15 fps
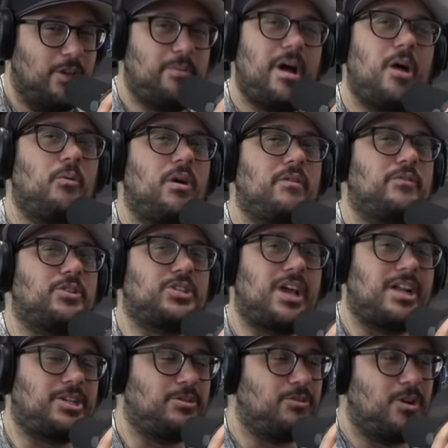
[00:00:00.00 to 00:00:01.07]
You buy one
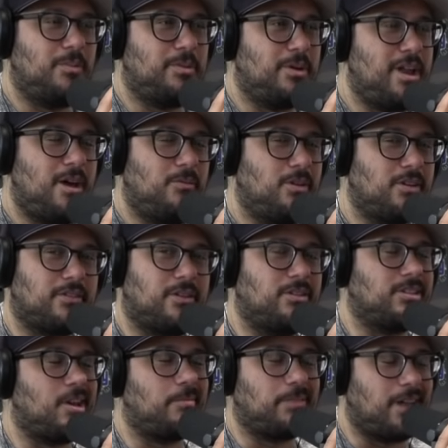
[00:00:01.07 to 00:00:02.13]
Versace robe, your net worth
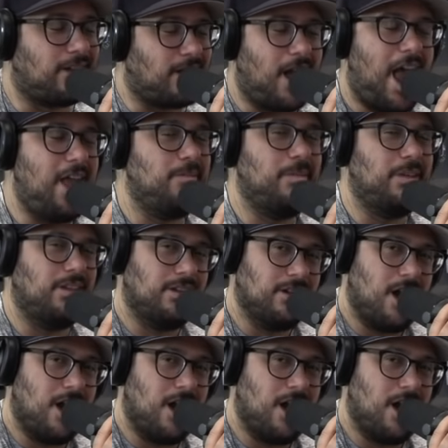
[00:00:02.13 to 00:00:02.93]
goes up like eight million